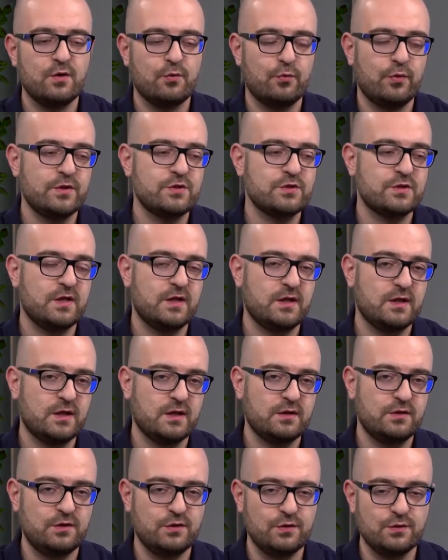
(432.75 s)
which they
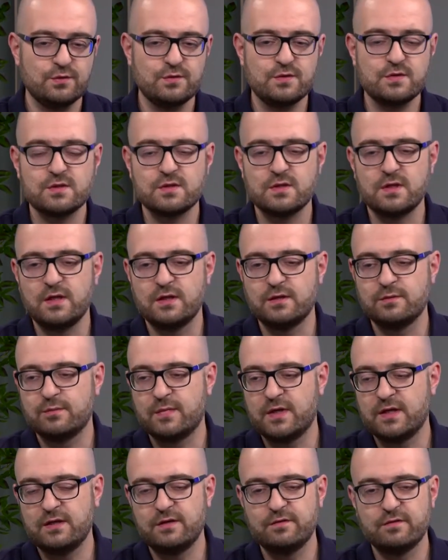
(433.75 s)
can use in
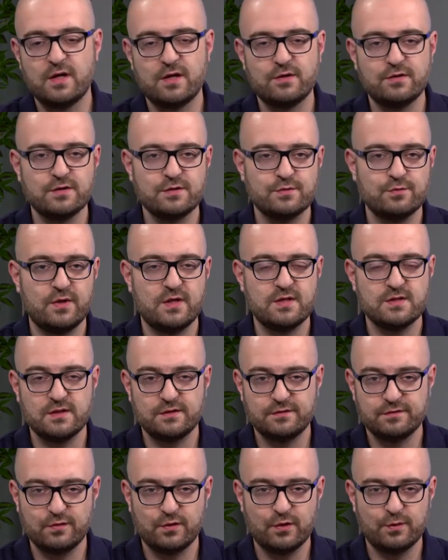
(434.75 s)
many various ways
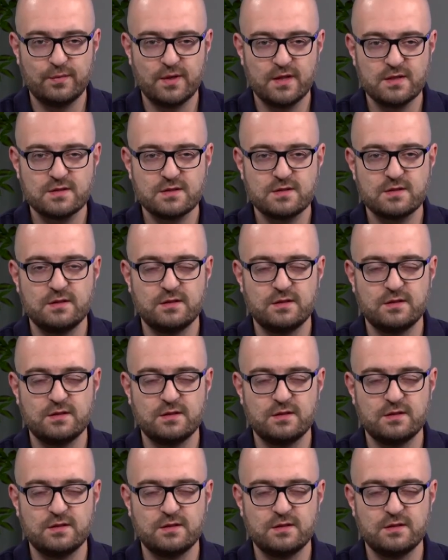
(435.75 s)
and formats.